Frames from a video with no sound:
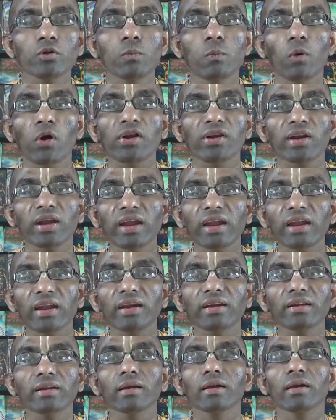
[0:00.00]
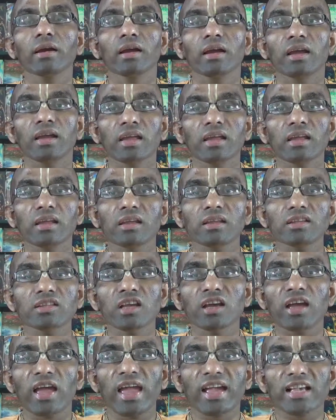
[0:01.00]
two point eight is
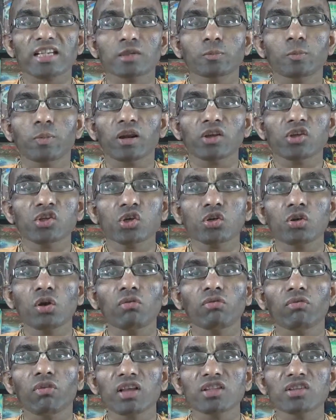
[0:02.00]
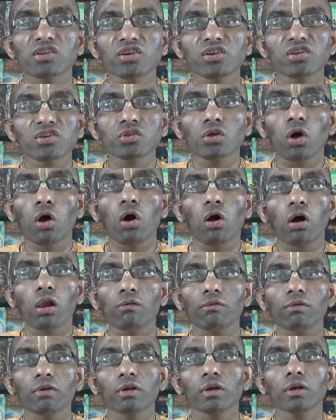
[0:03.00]
an expression of one's
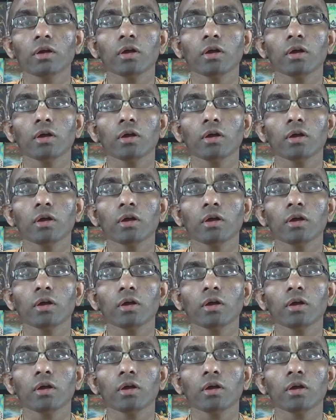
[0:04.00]
resolve